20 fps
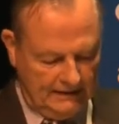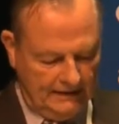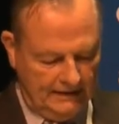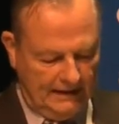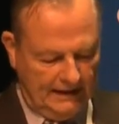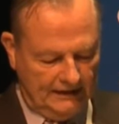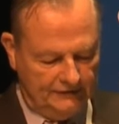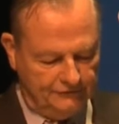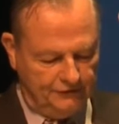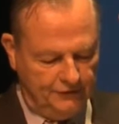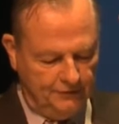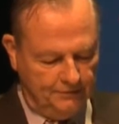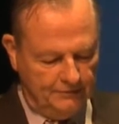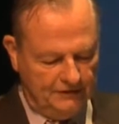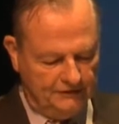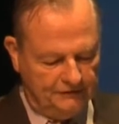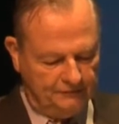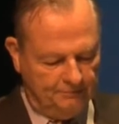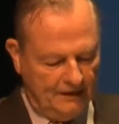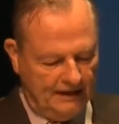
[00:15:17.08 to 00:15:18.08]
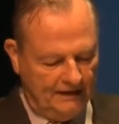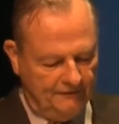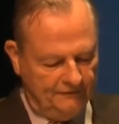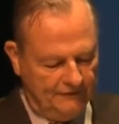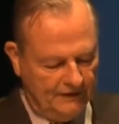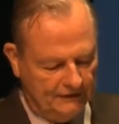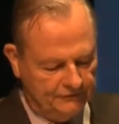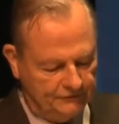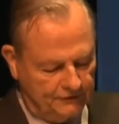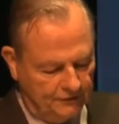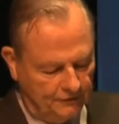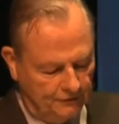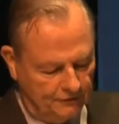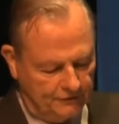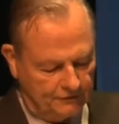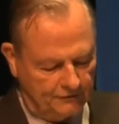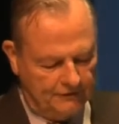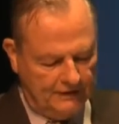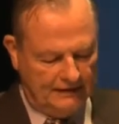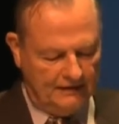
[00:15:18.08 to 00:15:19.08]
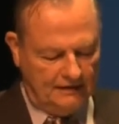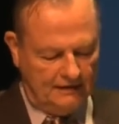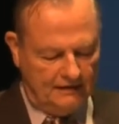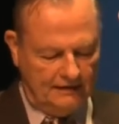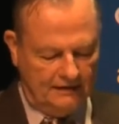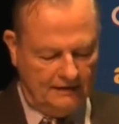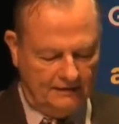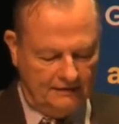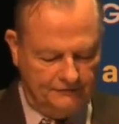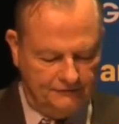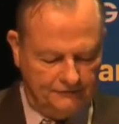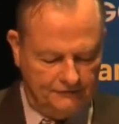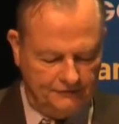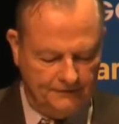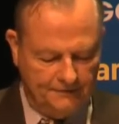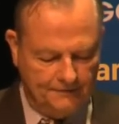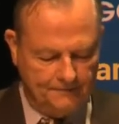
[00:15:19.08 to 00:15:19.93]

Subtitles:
As Humanist Manifesto 3 declares,